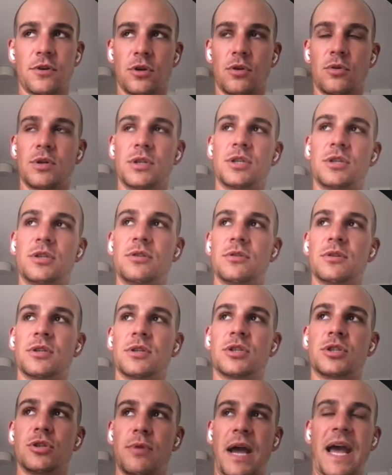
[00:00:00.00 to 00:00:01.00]
going to do this,
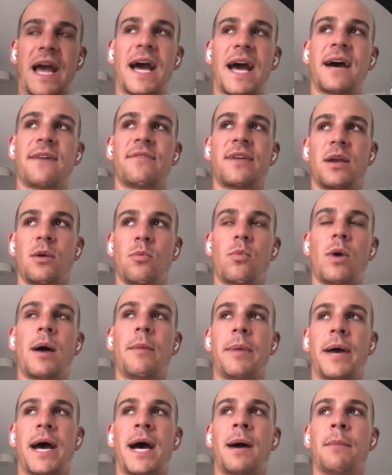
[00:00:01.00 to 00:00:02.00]
you have a web
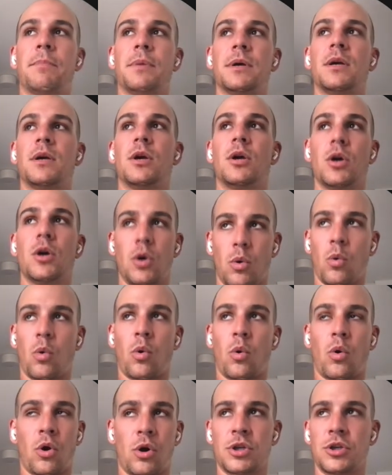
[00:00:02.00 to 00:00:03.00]
app,
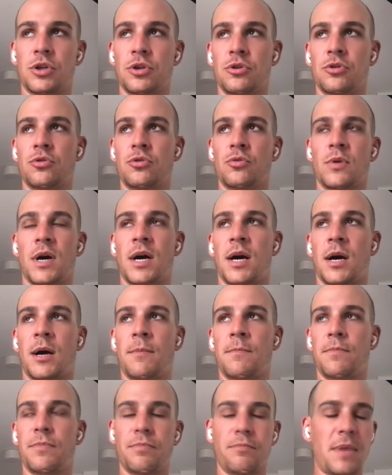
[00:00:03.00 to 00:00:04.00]
or you
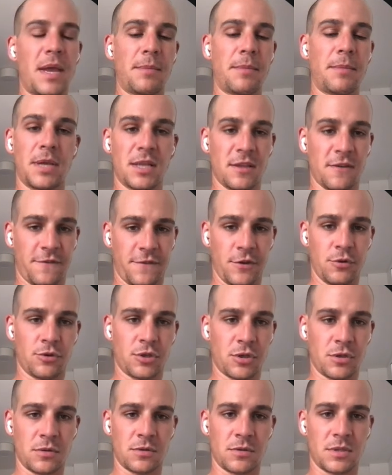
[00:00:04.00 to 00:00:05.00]
maybe in the
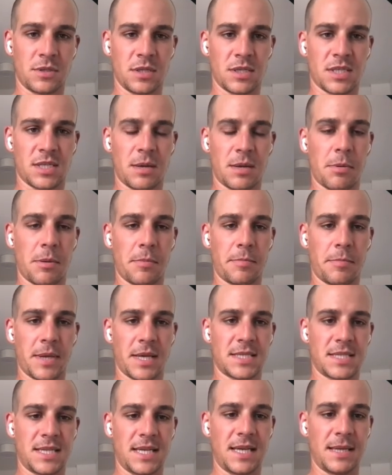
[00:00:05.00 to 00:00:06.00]
future the
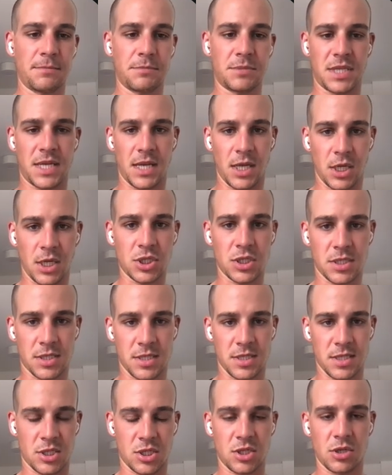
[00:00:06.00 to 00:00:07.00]
Supabase team changes
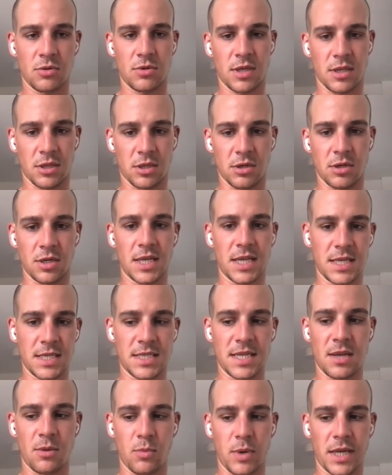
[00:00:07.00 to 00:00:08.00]
this so that there is
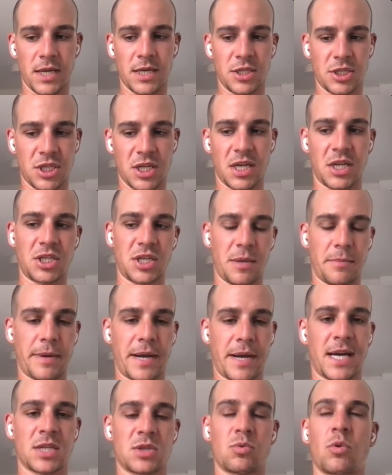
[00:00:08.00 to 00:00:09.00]
a way to change a
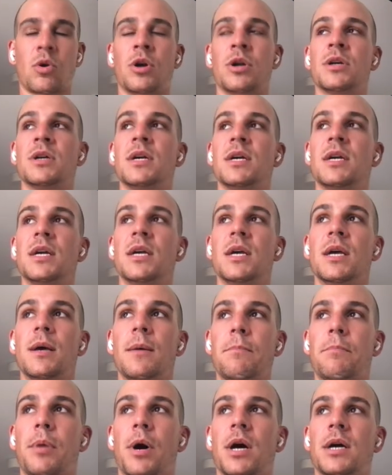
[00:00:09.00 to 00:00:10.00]
password.
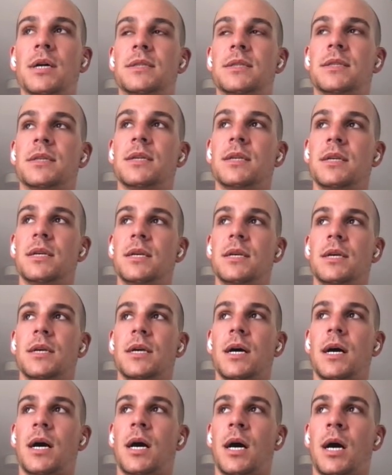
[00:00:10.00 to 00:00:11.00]
But
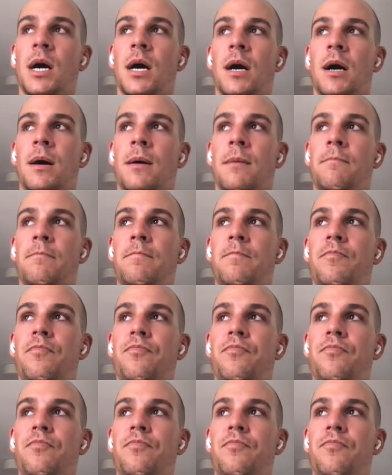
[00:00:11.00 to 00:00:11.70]
since